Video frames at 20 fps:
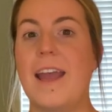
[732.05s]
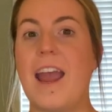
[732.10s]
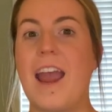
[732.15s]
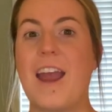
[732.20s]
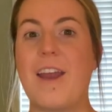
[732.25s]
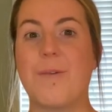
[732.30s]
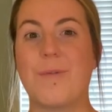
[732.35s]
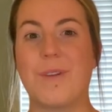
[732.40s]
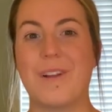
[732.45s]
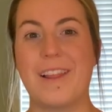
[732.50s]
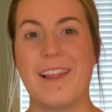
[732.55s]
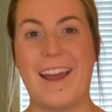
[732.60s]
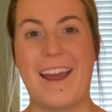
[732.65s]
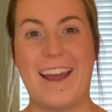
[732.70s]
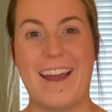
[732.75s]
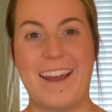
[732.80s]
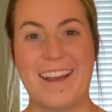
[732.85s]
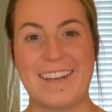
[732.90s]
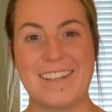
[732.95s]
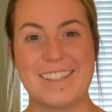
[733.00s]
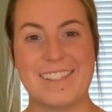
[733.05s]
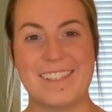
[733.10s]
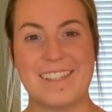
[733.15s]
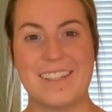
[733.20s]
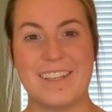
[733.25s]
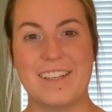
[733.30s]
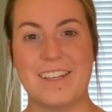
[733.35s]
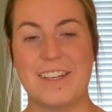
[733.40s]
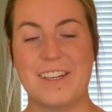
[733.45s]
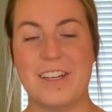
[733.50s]
and relax.
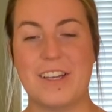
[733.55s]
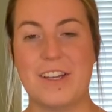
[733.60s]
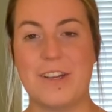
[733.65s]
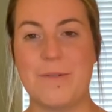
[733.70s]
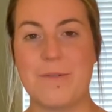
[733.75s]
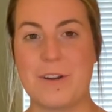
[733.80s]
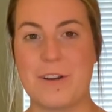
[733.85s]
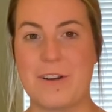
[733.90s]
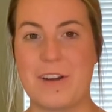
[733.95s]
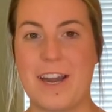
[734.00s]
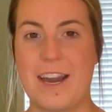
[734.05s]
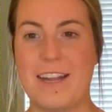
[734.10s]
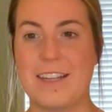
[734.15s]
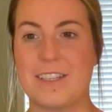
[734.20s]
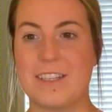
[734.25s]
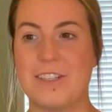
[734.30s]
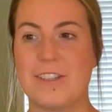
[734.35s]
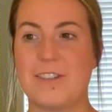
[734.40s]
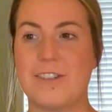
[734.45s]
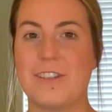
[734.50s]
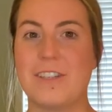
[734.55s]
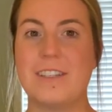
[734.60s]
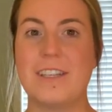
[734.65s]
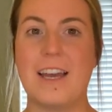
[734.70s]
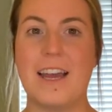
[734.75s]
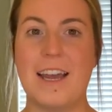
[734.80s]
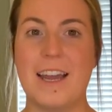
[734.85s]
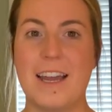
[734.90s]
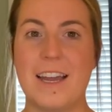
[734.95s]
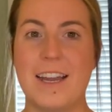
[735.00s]
You want your hands at your
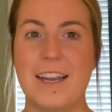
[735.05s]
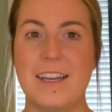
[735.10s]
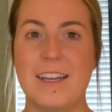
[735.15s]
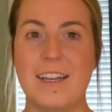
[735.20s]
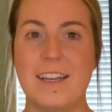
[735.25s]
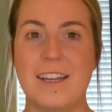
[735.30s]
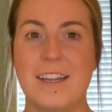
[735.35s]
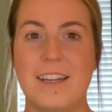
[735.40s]
side,